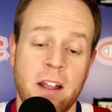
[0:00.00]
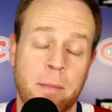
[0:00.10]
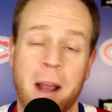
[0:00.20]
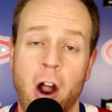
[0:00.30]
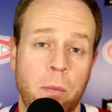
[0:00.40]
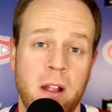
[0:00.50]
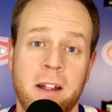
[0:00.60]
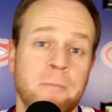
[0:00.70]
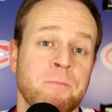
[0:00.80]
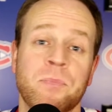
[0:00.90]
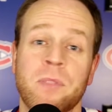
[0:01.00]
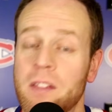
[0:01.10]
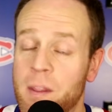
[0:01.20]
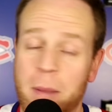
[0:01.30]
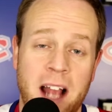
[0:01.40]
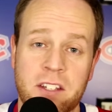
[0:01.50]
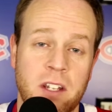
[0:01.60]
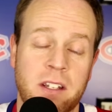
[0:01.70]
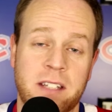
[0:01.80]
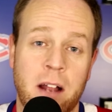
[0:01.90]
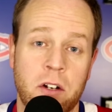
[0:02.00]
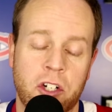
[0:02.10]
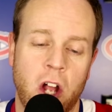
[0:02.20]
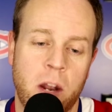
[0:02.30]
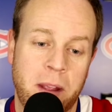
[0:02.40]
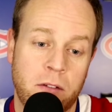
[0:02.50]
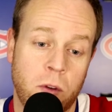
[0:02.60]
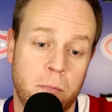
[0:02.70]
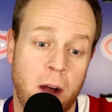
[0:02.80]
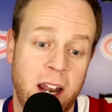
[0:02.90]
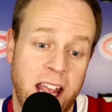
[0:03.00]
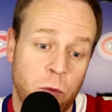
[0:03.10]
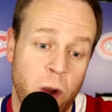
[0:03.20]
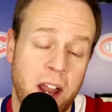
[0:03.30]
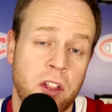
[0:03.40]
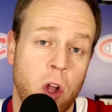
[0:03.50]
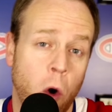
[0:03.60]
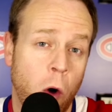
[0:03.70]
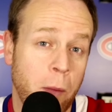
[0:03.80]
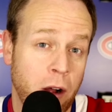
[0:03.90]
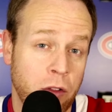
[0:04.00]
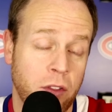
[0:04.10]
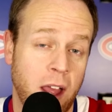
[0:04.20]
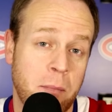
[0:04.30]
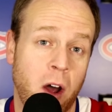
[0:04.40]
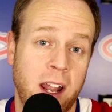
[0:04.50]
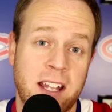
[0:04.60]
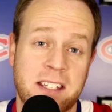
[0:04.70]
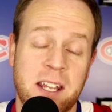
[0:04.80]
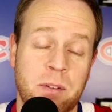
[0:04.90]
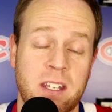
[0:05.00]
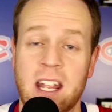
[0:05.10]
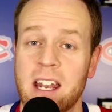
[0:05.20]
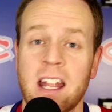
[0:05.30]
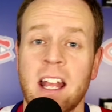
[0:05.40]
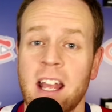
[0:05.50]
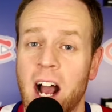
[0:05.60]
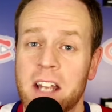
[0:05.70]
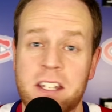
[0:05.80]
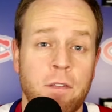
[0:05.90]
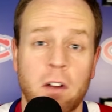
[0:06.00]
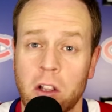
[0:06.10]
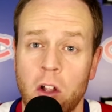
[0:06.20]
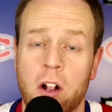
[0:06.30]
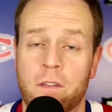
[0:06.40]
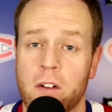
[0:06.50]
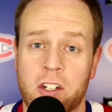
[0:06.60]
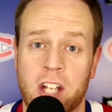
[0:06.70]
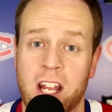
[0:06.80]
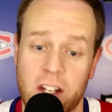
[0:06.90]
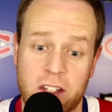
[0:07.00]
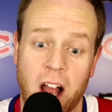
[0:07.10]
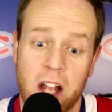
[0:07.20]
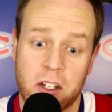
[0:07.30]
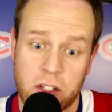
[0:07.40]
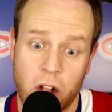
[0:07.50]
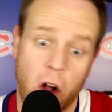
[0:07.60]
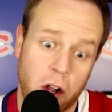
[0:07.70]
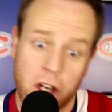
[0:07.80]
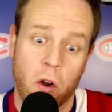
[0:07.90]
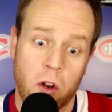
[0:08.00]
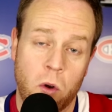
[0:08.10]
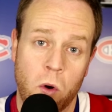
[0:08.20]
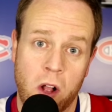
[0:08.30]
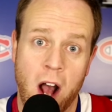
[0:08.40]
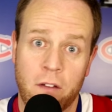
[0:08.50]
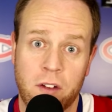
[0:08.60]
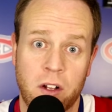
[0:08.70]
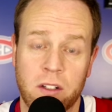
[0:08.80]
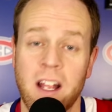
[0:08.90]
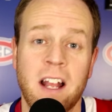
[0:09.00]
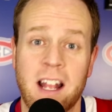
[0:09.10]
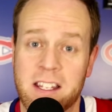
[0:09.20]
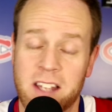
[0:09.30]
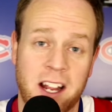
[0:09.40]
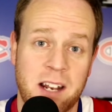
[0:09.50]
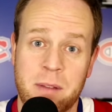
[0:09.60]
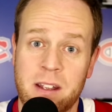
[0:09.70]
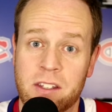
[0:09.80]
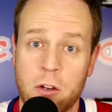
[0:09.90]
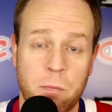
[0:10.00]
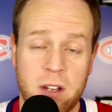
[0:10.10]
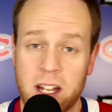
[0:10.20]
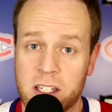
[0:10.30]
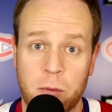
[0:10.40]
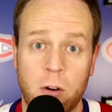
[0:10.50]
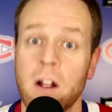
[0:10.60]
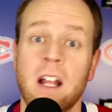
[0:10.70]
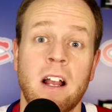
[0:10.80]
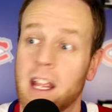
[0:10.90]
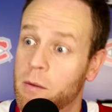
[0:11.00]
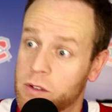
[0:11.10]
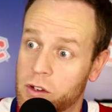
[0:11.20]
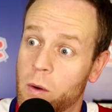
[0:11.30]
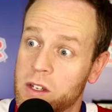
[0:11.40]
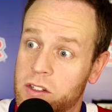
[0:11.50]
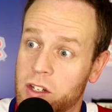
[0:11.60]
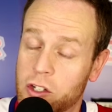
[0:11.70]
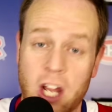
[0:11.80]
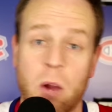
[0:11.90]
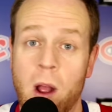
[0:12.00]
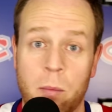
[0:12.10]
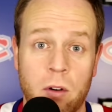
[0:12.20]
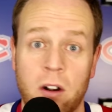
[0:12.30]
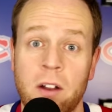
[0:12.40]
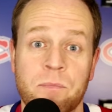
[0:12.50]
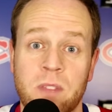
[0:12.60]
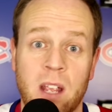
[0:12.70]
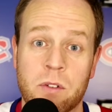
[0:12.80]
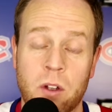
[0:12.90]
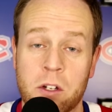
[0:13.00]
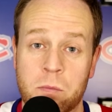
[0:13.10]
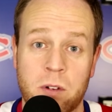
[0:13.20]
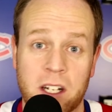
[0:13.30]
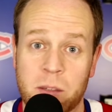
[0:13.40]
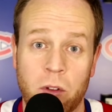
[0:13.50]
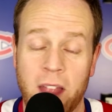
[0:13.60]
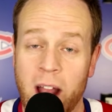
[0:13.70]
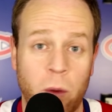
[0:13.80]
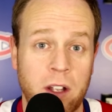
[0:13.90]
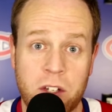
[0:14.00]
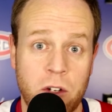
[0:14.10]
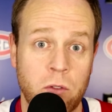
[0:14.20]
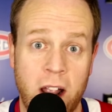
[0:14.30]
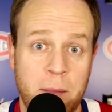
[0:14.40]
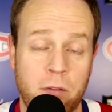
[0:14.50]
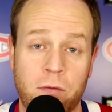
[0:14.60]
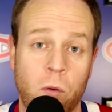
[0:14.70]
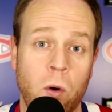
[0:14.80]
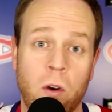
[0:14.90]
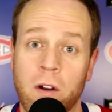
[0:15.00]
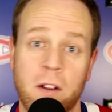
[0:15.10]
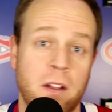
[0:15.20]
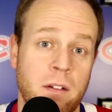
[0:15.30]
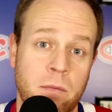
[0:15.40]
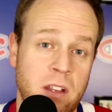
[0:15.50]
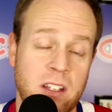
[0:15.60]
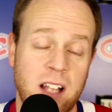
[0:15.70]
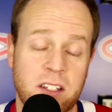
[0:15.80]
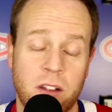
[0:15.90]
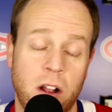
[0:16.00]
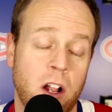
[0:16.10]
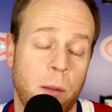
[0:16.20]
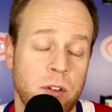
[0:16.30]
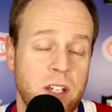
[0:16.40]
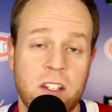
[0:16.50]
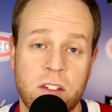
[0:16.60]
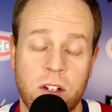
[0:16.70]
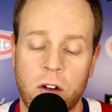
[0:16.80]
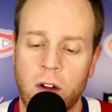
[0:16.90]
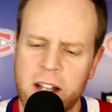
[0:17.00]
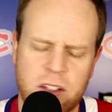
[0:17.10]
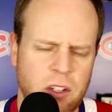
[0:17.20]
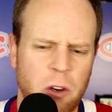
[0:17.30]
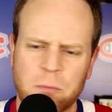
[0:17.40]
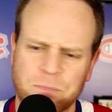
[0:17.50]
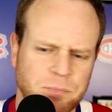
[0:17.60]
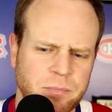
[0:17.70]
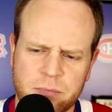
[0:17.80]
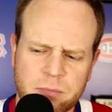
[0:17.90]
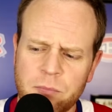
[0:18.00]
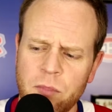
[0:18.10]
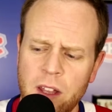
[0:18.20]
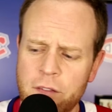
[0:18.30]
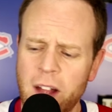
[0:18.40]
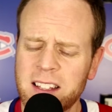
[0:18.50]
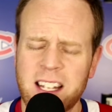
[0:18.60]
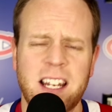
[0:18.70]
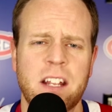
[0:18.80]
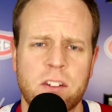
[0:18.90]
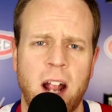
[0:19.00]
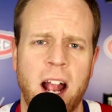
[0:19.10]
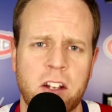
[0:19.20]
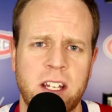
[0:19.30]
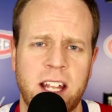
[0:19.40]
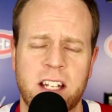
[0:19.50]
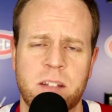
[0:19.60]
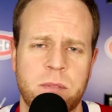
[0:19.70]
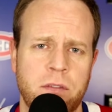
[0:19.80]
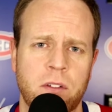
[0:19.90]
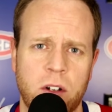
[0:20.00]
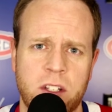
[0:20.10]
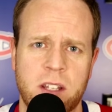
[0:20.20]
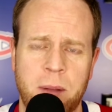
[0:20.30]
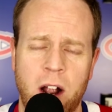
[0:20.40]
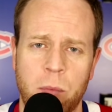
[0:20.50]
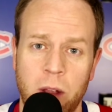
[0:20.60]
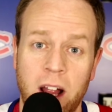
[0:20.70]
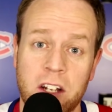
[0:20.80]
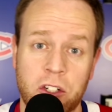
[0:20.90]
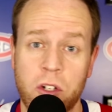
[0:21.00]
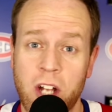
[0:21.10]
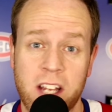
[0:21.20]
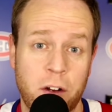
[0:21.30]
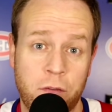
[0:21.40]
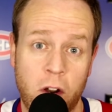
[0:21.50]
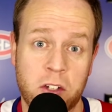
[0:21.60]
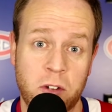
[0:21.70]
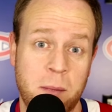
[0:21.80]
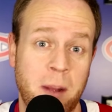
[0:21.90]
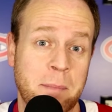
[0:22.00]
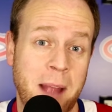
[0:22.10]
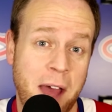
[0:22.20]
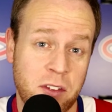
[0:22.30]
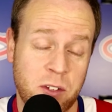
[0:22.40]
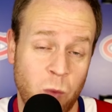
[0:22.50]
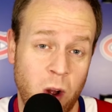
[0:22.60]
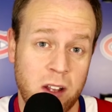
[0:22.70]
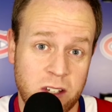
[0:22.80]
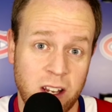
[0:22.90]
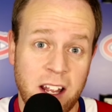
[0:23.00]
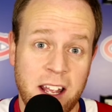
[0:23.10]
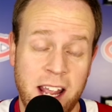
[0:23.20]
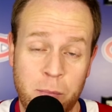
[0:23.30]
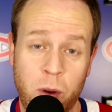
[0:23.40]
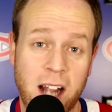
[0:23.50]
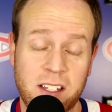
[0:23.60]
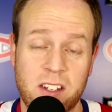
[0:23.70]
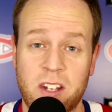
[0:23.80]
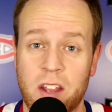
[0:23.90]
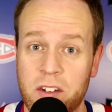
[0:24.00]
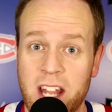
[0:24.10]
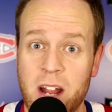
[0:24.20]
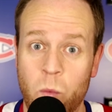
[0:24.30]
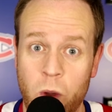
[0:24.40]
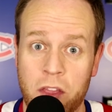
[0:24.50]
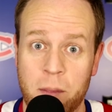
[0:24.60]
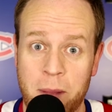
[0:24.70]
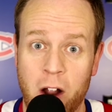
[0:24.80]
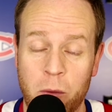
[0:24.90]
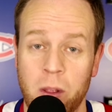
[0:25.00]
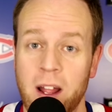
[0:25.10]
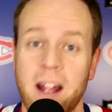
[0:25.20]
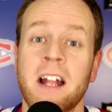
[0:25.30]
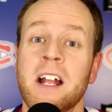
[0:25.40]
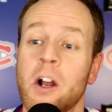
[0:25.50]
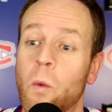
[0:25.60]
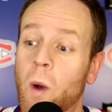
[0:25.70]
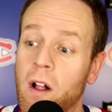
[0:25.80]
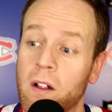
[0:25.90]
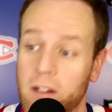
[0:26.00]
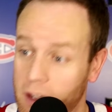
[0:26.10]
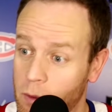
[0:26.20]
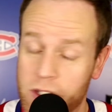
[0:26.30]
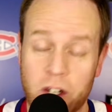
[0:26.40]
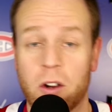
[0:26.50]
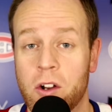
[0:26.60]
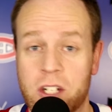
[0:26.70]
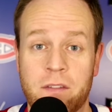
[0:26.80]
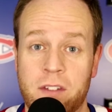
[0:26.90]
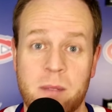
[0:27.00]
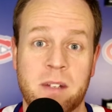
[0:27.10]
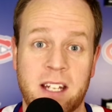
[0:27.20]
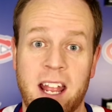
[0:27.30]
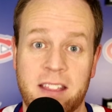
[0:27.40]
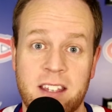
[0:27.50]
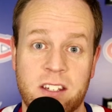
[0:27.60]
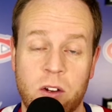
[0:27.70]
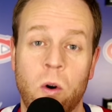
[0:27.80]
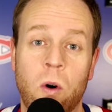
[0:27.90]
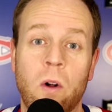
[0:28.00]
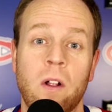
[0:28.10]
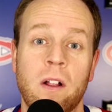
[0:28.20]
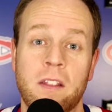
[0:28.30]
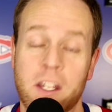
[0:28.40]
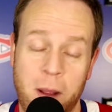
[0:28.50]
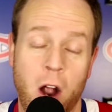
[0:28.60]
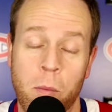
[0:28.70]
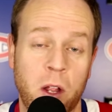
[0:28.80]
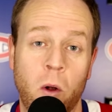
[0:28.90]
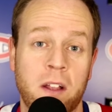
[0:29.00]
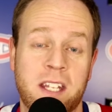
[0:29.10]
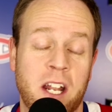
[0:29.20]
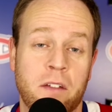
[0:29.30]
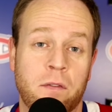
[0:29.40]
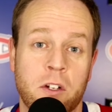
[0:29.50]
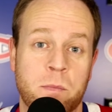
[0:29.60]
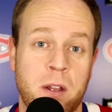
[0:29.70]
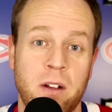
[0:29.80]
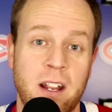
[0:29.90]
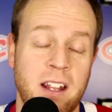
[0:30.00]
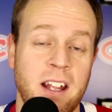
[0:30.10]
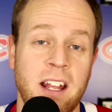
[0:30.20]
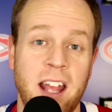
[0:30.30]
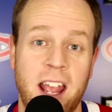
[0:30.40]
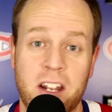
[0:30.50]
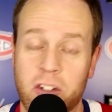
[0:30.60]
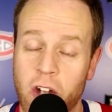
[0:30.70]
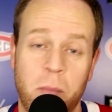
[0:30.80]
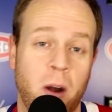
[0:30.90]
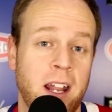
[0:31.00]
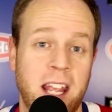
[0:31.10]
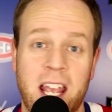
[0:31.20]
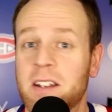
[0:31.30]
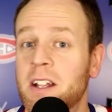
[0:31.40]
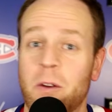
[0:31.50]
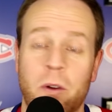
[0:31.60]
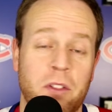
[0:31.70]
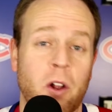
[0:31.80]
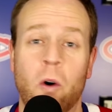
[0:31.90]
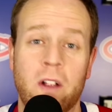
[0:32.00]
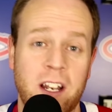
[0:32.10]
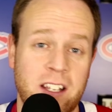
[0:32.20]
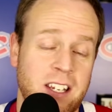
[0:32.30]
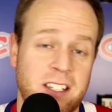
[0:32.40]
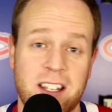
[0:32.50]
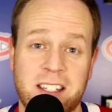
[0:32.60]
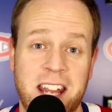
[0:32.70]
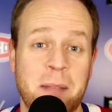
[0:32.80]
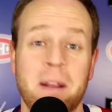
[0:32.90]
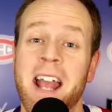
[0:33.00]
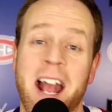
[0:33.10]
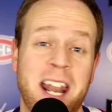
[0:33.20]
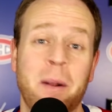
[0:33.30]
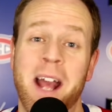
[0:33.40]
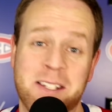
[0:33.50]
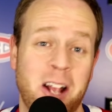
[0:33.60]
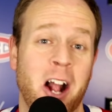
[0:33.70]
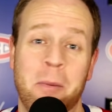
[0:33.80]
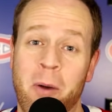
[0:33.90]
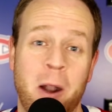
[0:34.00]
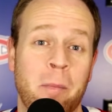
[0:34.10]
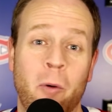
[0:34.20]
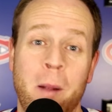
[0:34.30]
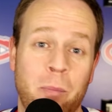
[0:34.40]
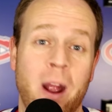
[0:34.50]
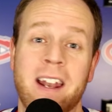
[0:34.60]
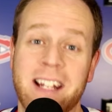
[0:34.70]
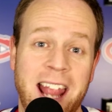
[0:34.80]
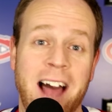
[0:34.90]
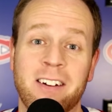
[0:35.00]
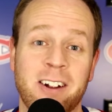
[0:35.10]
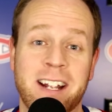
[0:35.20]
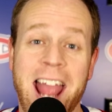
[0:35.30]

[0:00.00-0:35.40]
The power play, the pass down to Sean Monahan right at the goal mouth, and Monahan tips it in. A different look for a change. It's not just all going to go to Cole Caufield. It's not going to be too predictable. It was always to Shea Weber. It was always predictable that way too, right? Before these last couple seasons ago, right? So the fact the Canadiens are actually getting some different looks in the power play. I showed you guys how frustrated Mike Matheson was in practice the other day with the power play. Well, it was encouraging for them to get this goal, this power play goal at the end of the first period. And Sean Monahan with a goal and an assist in this game. And now we got to talk about our boy, Brendan Gallagher.